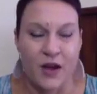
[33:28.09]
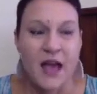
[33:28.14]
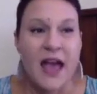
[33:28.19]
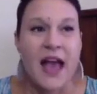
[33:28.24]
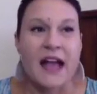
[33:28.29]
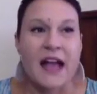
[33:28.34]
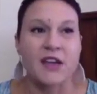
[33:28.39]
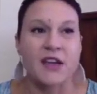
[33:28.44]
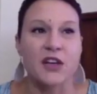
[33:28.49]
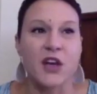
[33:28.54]

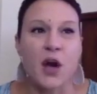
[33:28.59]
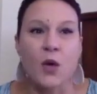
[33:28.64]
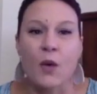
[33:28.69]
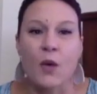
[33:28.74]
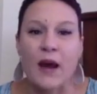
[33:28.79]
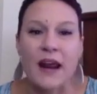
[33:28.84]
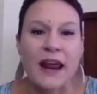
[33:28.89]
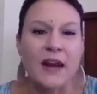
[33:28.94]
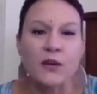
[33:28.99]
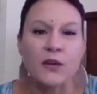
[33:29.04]
And you know
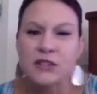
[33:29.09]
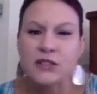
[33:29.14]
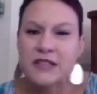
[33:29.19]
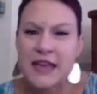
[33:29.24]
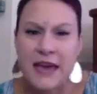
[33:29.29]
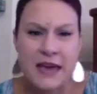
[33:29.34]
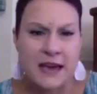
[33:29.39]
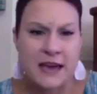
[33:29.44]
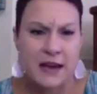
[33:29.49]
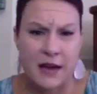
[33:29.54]
what? I don't
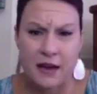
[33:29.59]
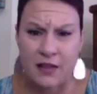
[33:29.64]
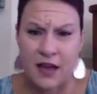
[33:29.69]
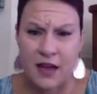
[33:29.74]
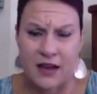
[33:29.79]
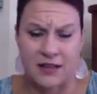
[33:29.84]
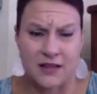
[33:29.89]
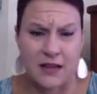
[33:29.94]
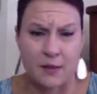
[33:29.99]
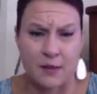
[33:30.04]
take a lot
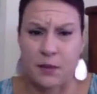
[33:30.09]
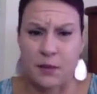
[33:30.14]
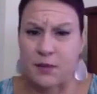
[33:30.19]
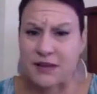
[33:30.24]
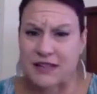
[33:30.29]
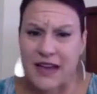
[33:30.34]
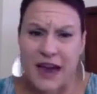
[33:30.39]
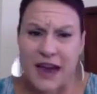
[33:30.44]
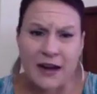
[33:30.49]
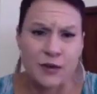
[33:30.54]
of
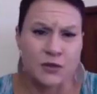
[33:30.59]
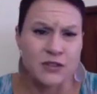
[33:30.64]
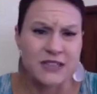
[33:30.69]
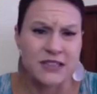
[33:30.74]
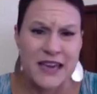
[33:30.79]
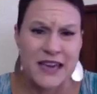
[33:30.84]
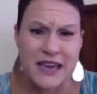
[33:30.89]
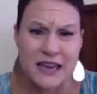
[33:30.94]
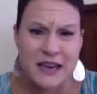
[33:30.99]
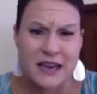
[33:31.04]
supplements. I don't
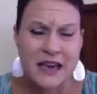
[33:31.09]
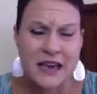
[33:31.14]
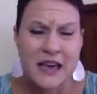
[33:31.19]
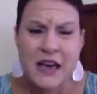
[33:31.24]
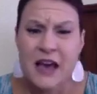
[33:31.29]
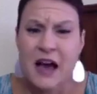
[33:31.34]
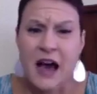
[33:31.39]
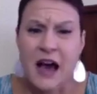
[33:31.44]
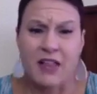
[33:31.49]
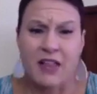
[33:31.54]
take
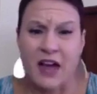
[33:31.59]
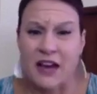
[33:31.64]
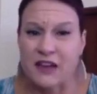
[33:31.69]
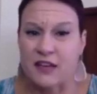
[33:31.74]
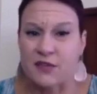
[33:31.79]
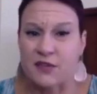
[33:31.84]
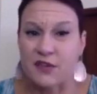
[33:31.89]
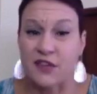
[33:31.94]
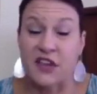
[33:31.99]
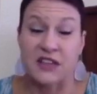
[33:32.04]
a lot of
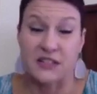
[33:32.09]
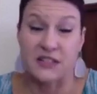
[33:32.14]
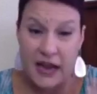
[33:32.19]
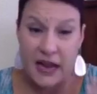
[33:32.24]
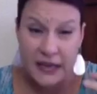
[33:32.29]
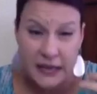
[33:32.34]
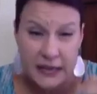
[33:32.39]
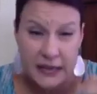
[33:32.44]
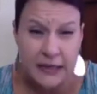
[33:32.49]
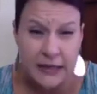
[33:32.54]
different things.
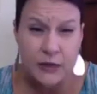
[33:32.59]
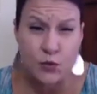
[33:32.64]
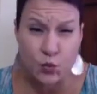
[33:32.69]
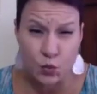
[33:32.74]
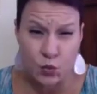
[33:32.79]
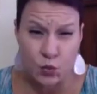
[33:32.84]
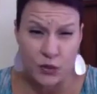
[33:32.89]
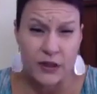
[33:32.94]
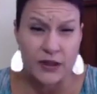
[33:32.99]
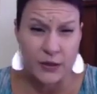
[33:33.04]
I eat
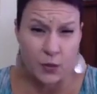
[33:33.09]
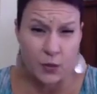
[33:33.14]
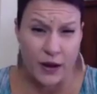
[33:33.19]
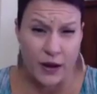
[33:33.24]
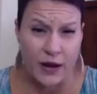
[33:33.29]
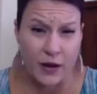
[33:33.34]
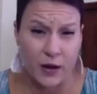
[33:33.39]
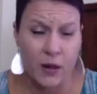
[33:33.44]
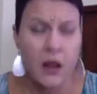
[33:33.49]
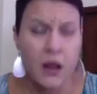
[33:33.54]
really
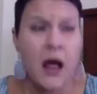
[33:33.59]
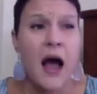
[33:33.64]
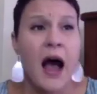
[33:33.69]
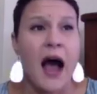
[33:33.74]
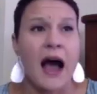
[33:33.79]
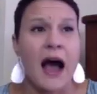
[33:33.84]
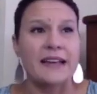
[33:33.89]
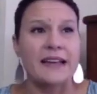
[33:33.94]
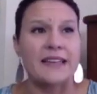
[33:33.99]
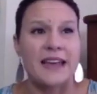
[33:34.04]
well.
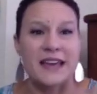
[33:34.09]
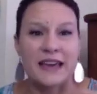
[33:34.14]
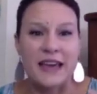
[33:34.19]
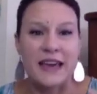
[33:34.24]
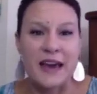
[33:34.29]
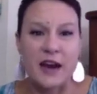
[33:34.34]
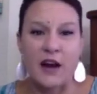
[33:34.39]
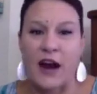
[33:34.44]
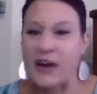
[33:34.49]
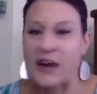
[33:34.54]
I take
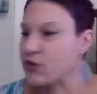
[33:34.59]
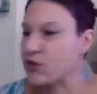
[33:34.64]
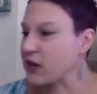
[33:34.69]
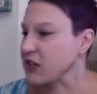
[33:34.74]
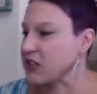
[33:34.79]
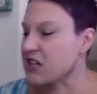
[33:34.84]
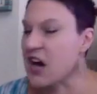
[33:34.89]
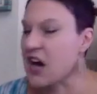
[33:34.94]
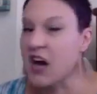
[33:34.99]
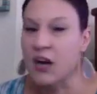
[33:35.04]
care. I drink a
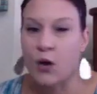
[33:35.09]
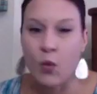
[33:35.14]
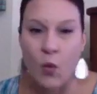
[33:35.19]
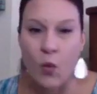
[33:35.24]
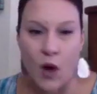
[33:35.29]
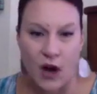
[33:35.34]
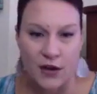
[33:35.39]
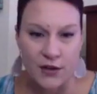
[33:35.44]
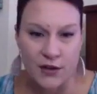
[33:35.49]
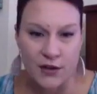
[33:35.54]
ton of
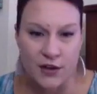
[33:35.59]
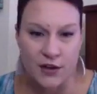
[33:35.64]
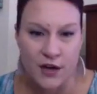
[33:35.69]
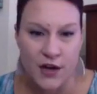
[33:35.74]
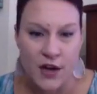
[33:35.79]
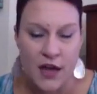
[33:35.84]
water.